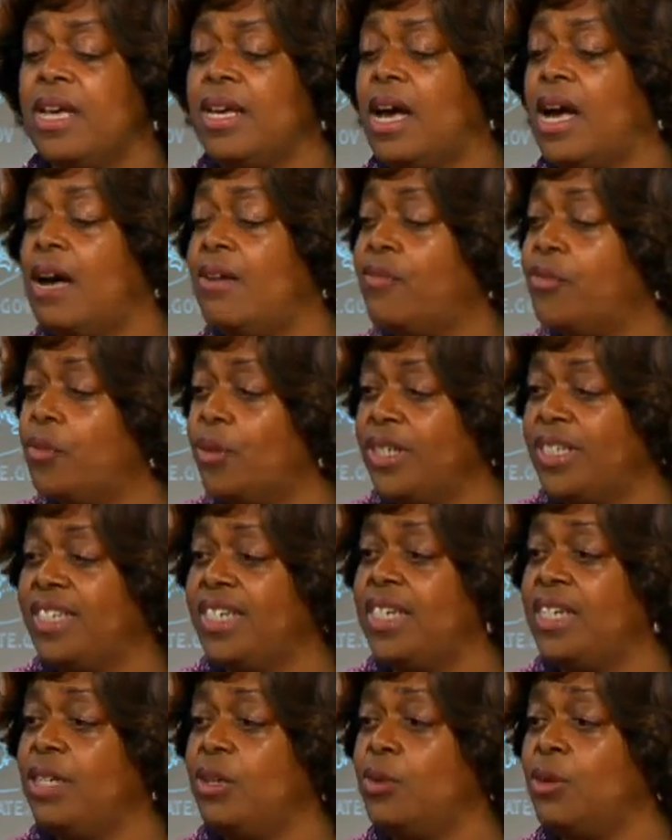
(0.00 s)
Uh,
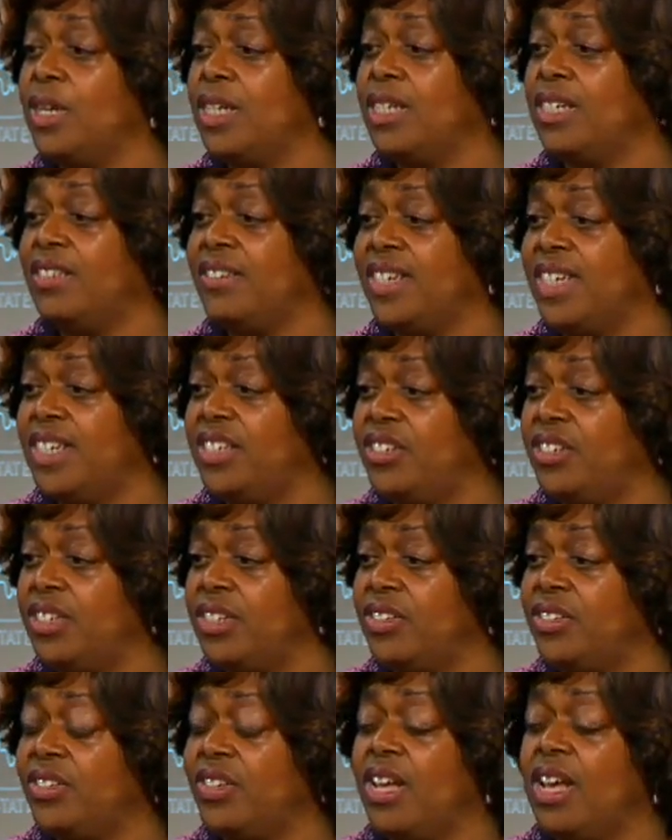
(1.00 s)
14
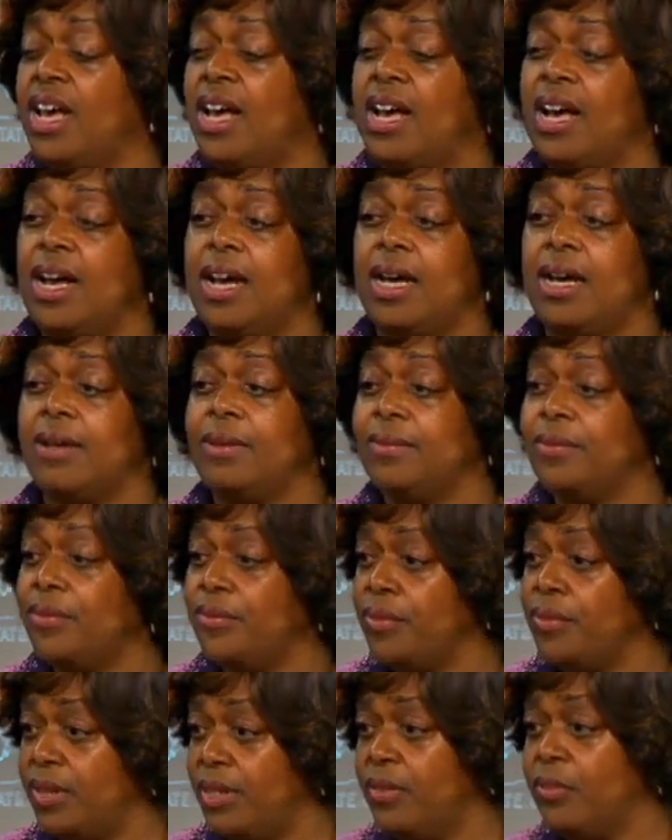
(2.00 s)
organizations, uh,
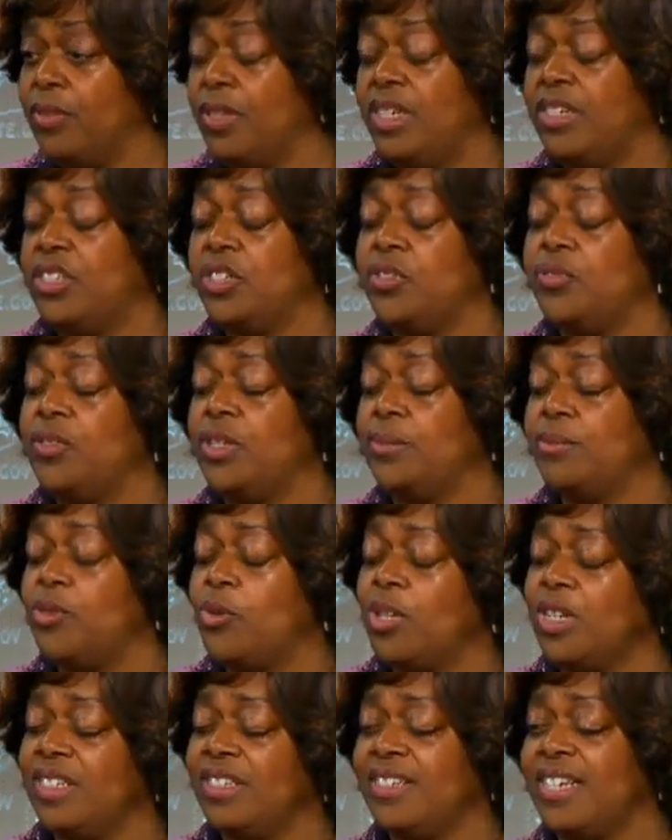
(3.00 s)
religious freedom
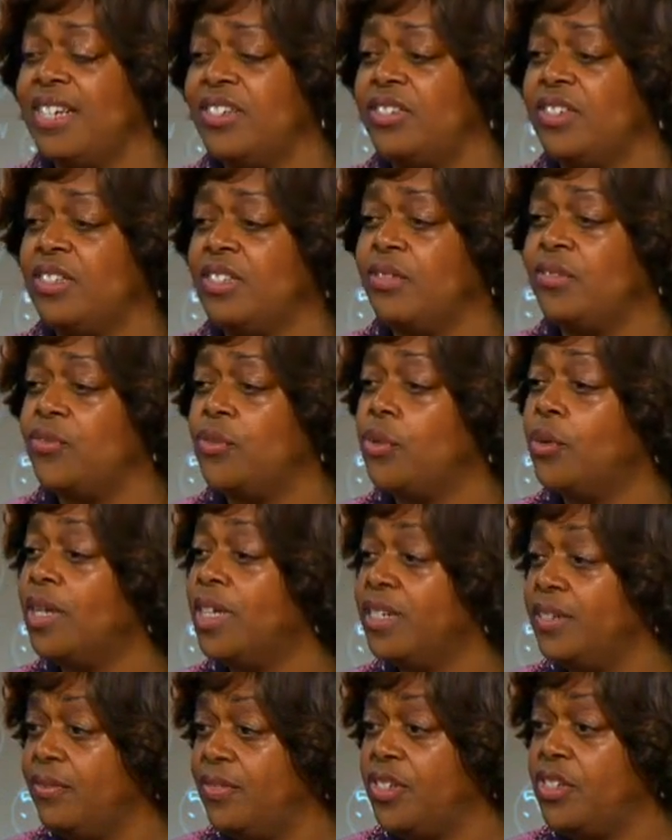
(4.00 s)
organizations, and four
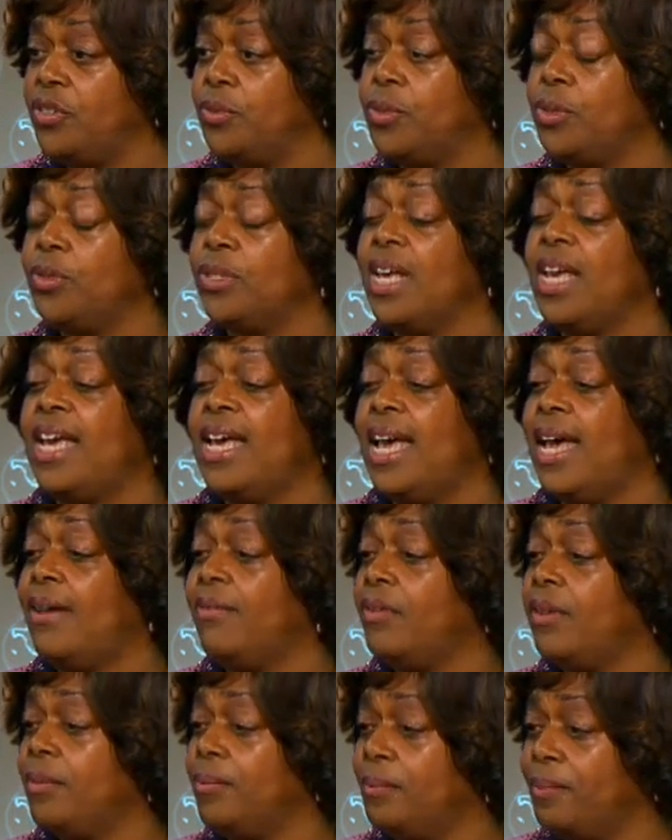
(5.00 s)
individuals
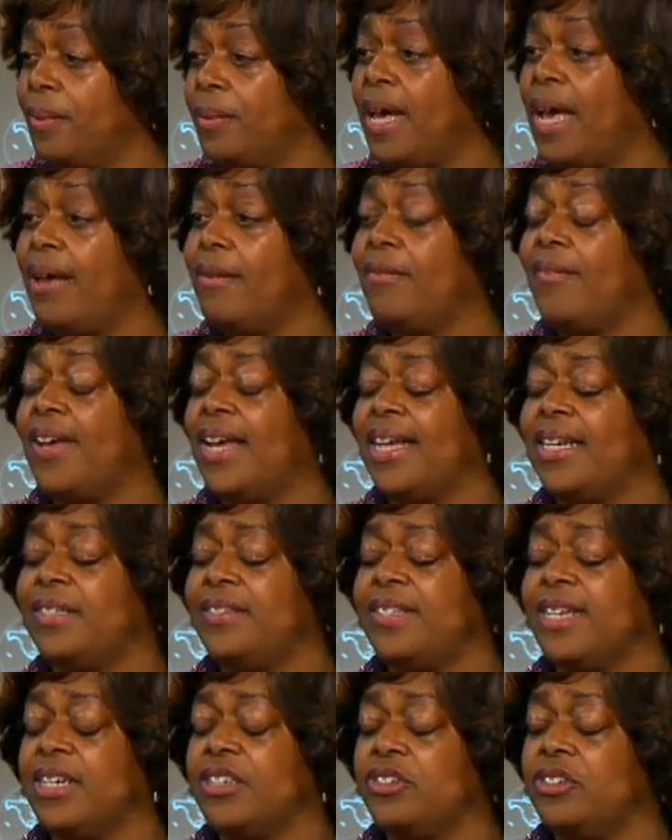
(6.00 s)
have um, have had
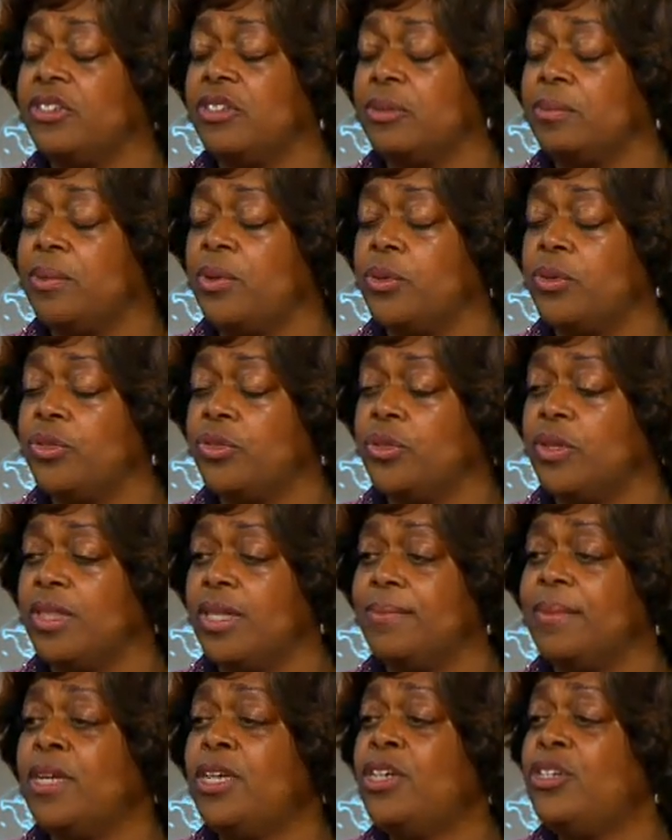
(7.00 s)
sanctions imposed on
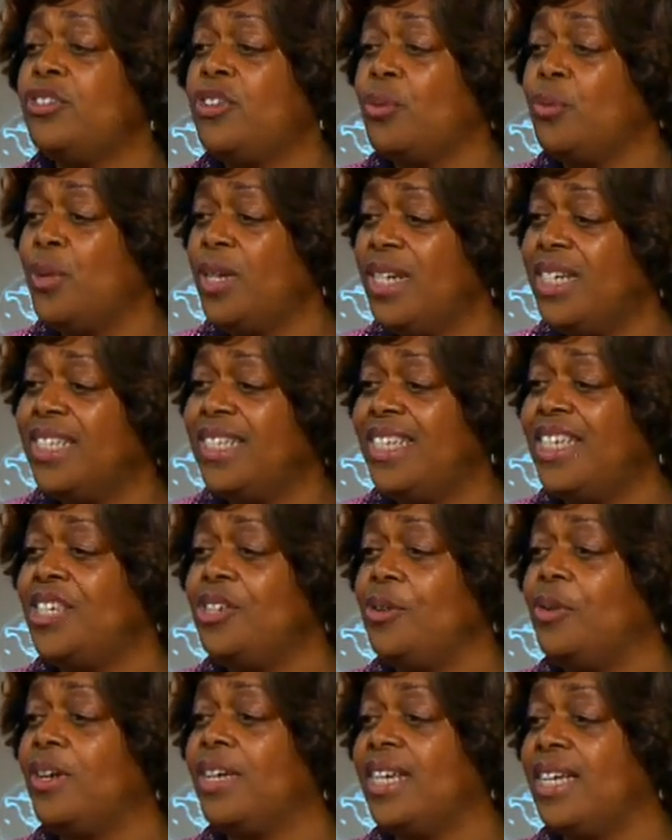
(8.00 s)
them. So we
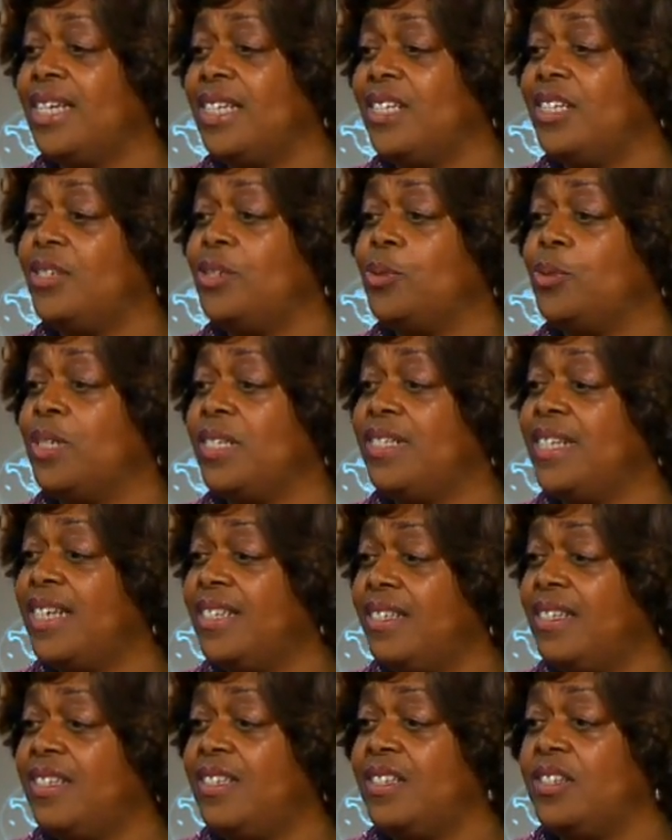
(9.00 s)
continue again to
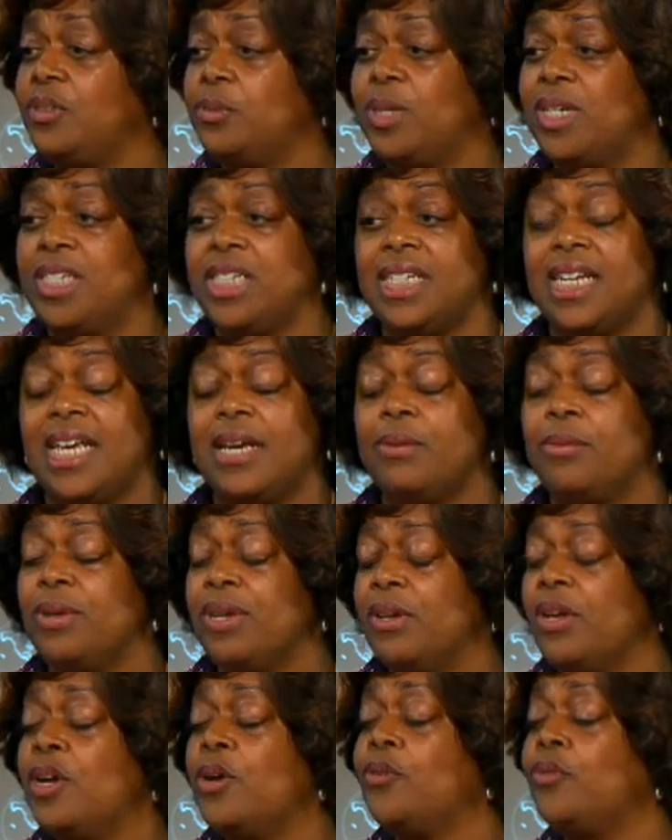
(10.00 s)
assess the situation, and
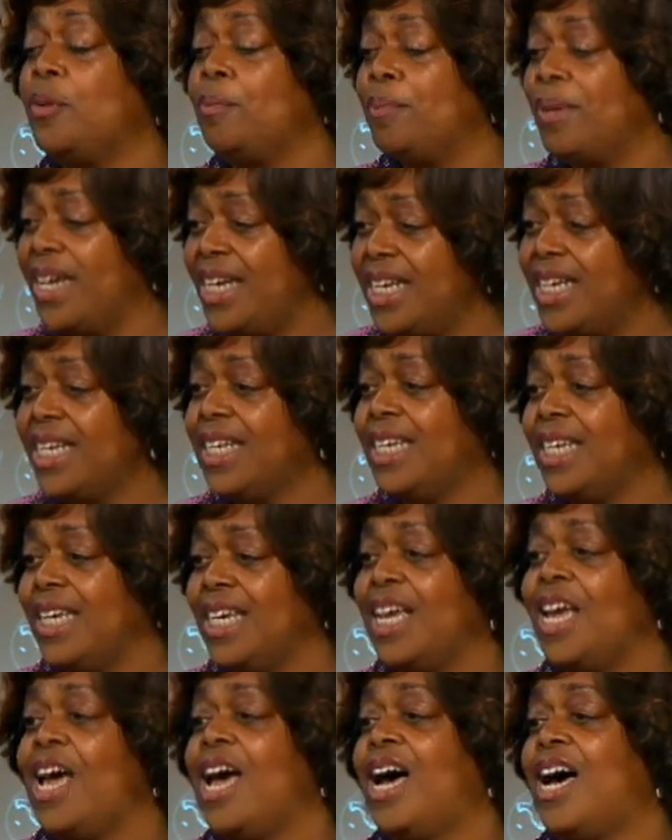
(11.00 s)
we
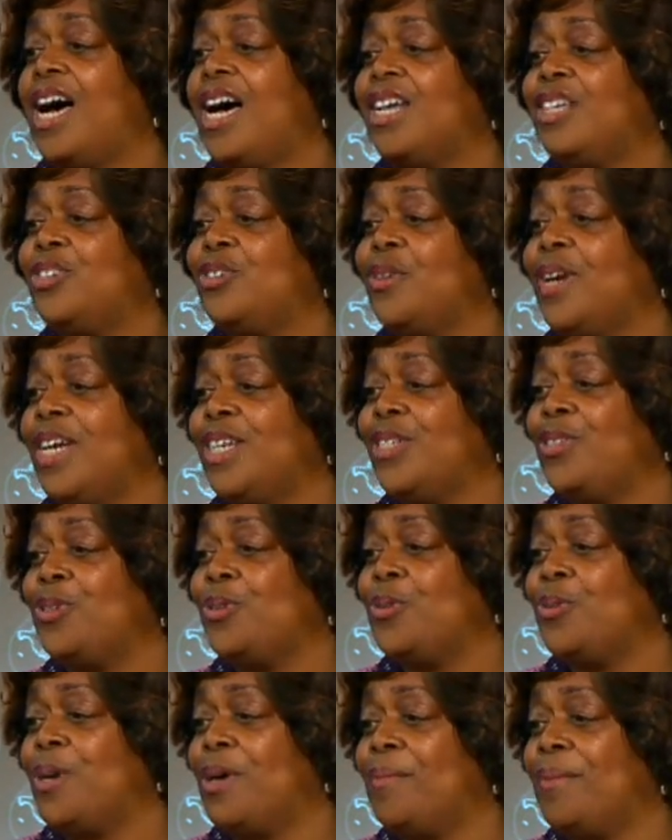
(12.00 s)
repeatedly uh, try
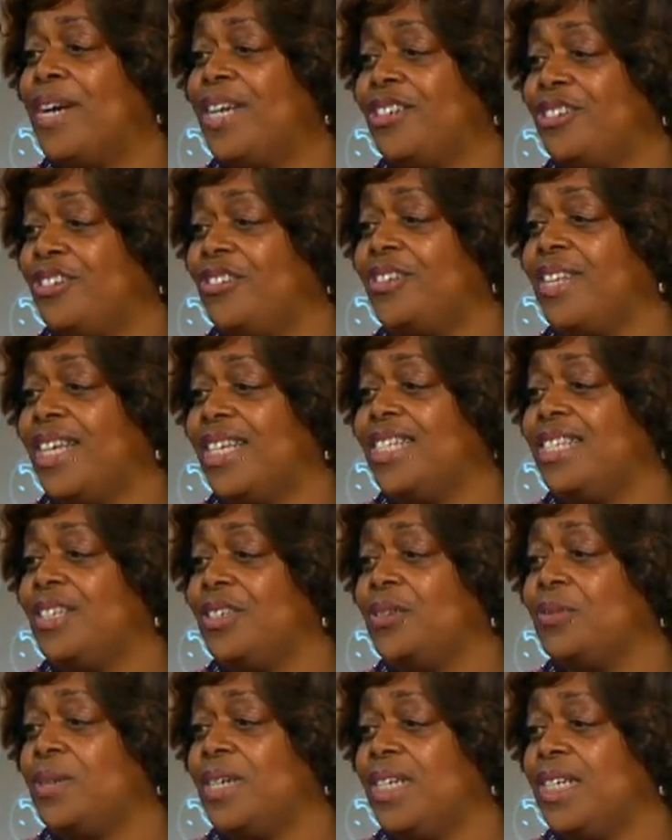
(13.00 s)
to uh, monitor that
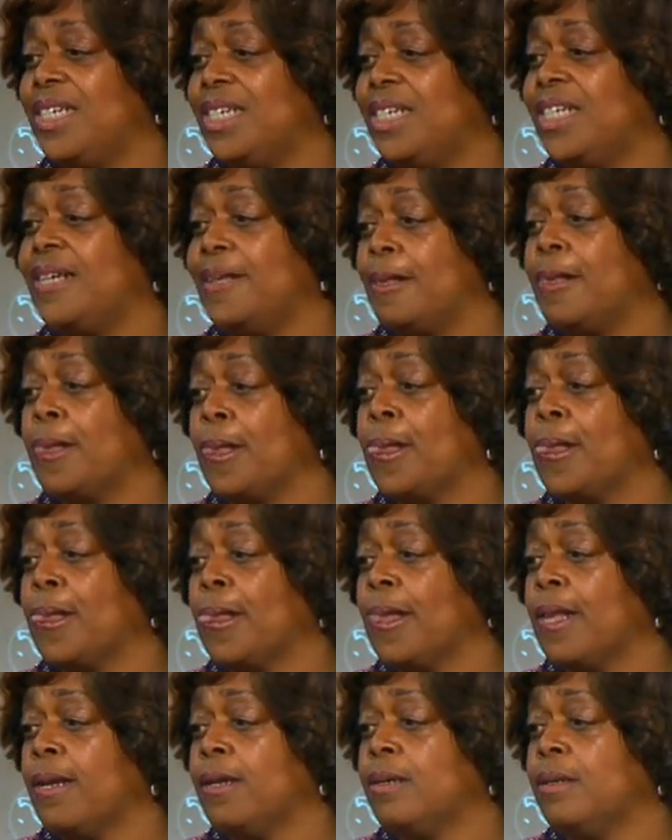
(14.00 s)
situation.
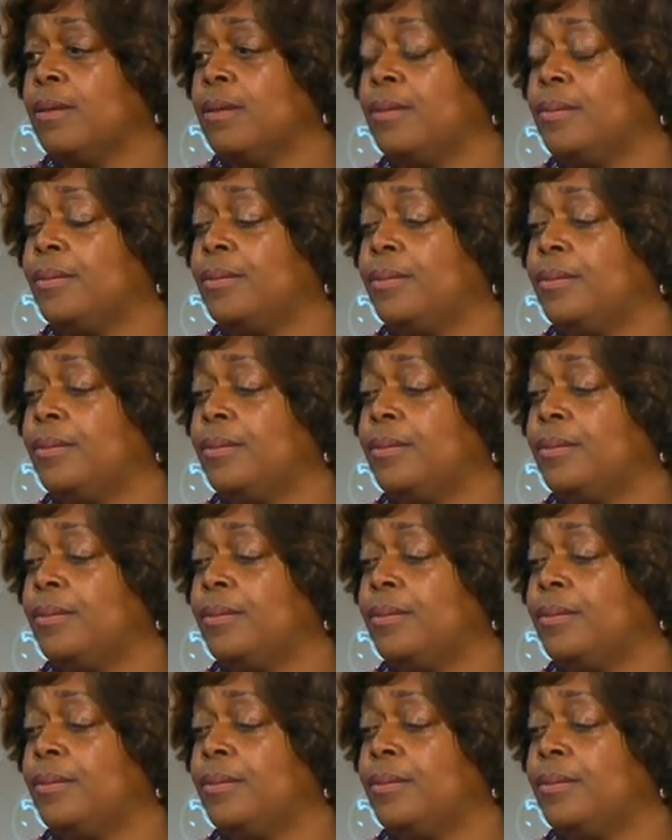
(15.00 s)
You see it here.